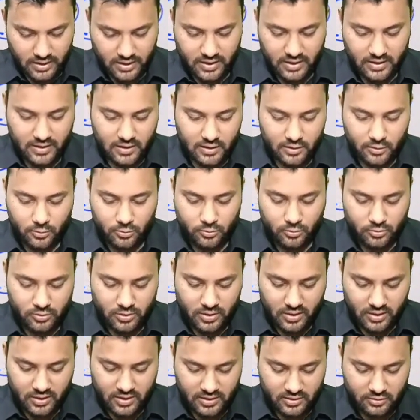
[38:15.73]
It occurs due to
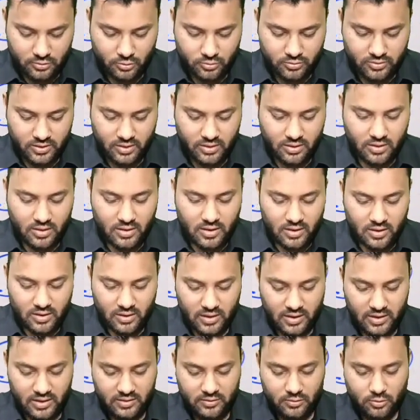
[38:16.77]
the estrogen
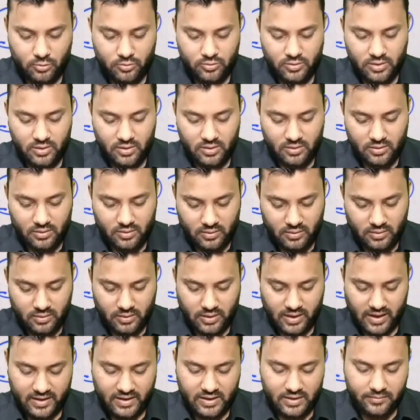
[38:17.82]

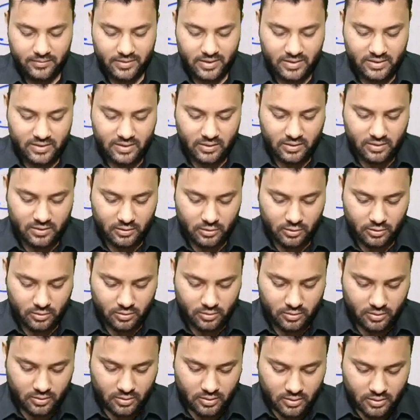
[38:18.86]
activate
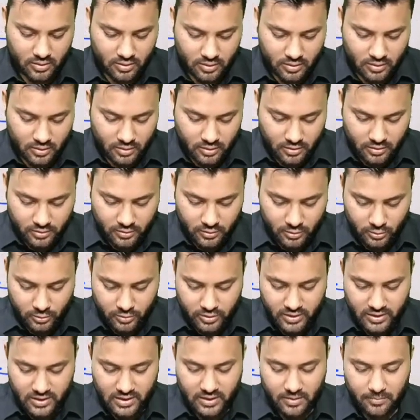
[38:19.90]
the
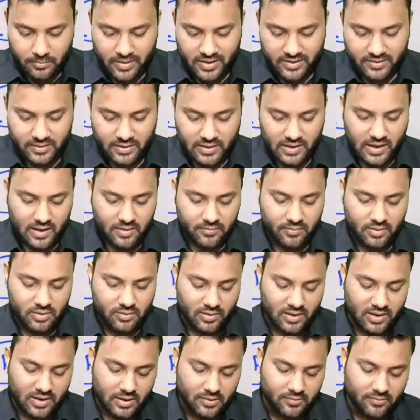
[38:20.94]
dorsal bacilli,
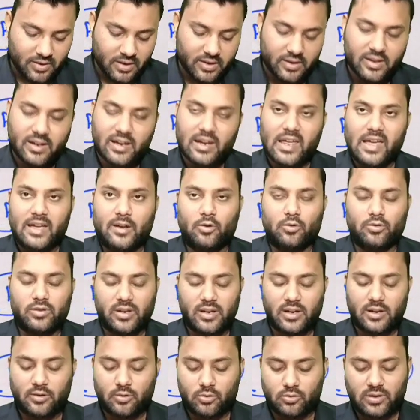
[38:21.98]
which will convert the
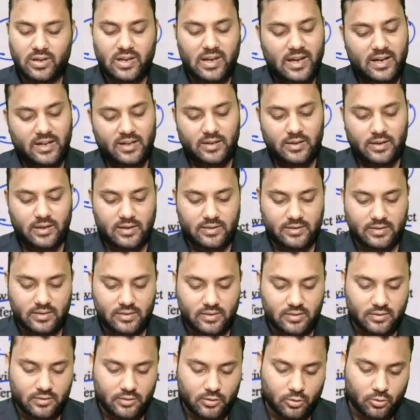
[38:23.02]
glycogen into the lactic
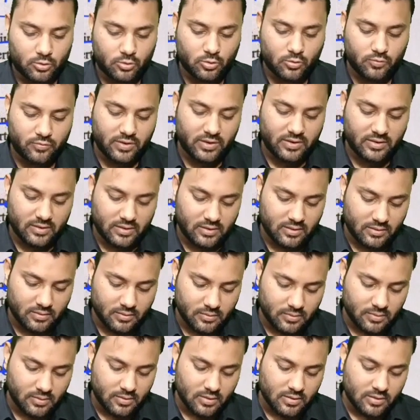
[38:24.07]
acid, due to which
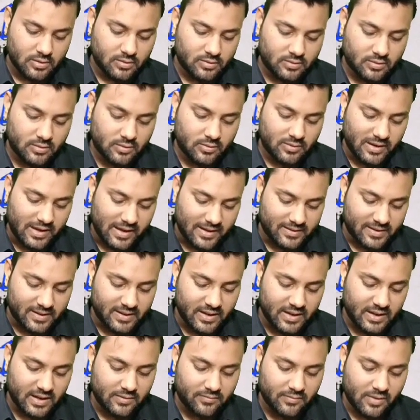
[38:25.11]
so
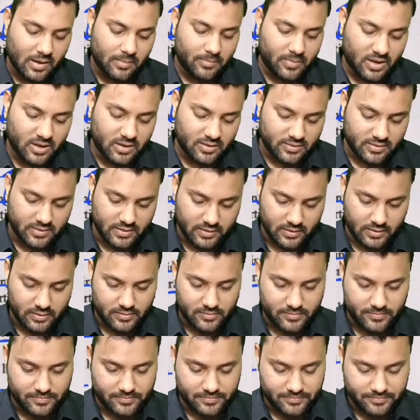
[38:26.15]
acidic environment is there.